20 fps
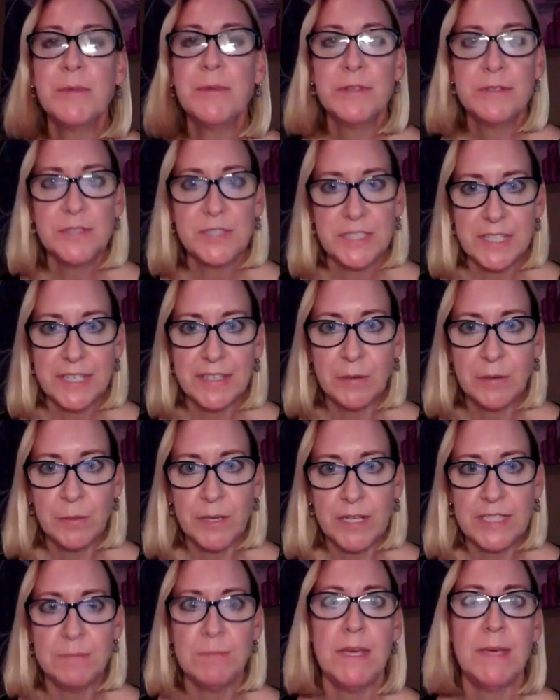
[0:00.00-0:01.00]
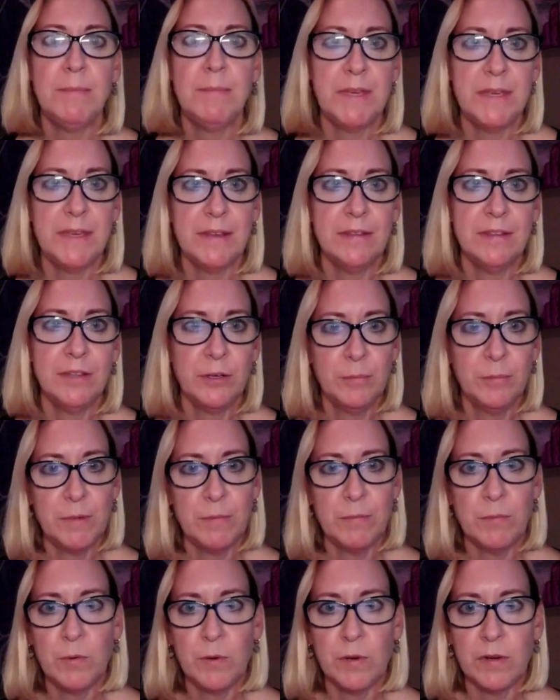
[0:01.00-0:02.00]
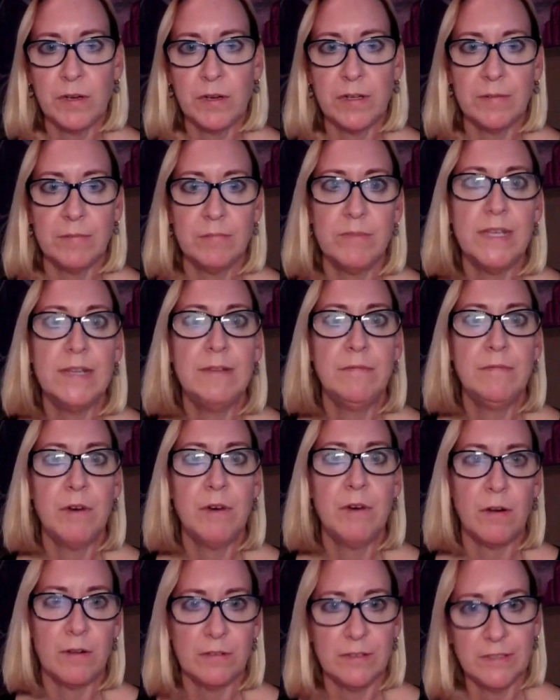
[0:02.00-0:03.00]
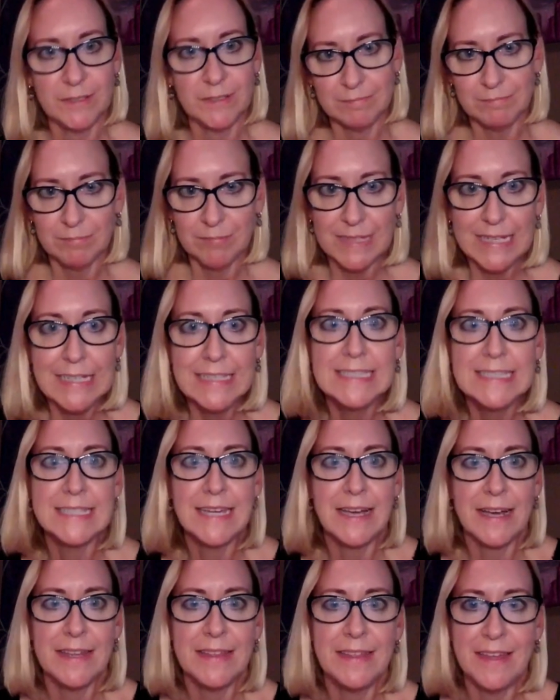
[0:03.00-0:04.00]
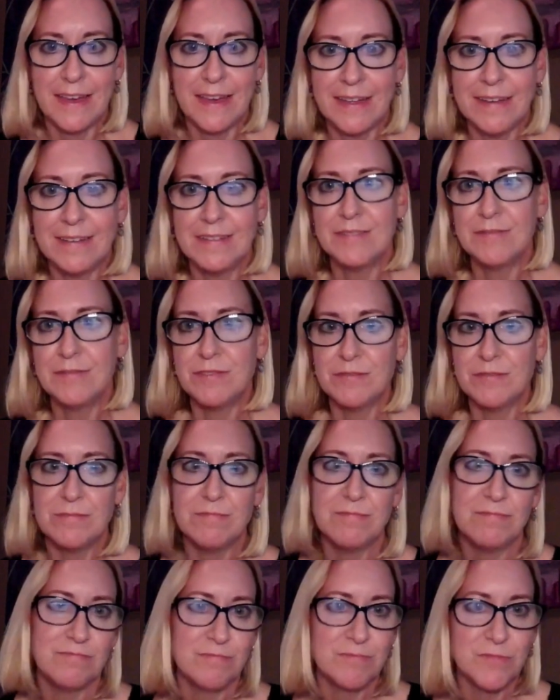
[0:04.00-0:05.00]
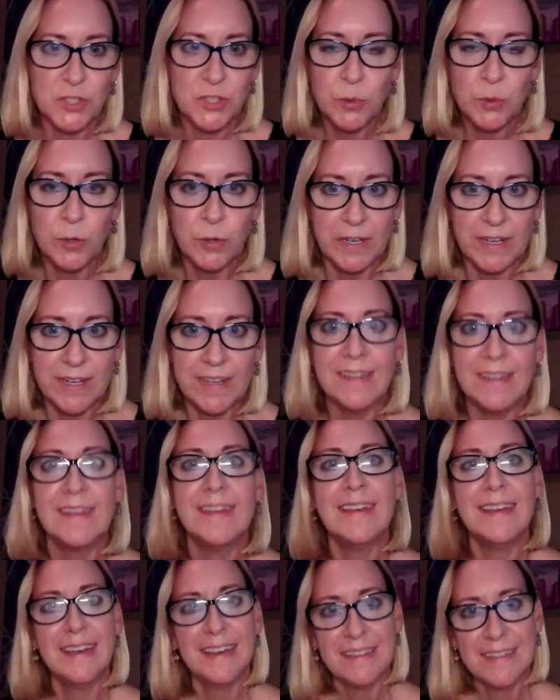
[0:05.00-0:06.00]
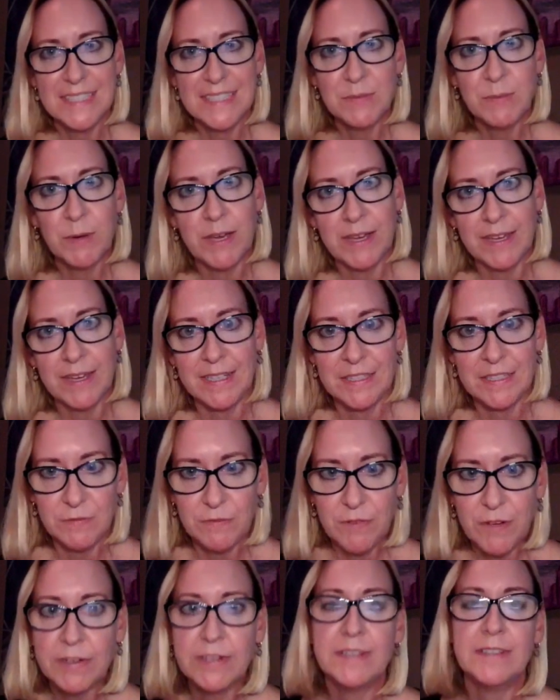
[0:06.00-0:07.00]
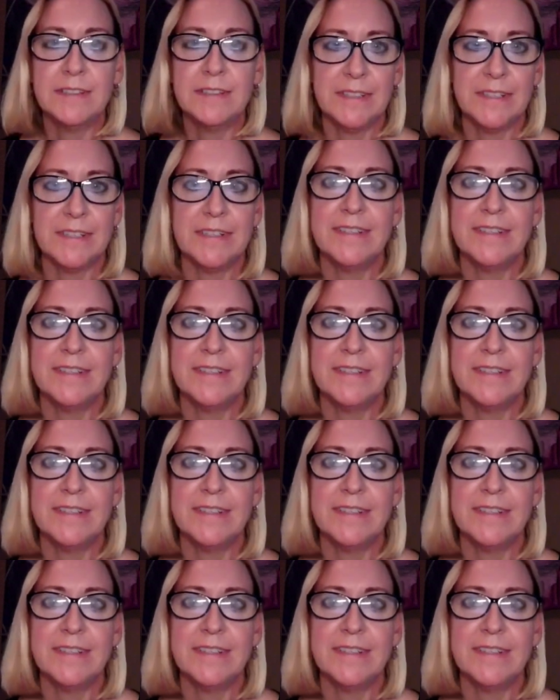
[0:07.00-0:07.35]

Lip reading: of those takeaways may be a little bit more involved, like inside that story, and this way, very clear.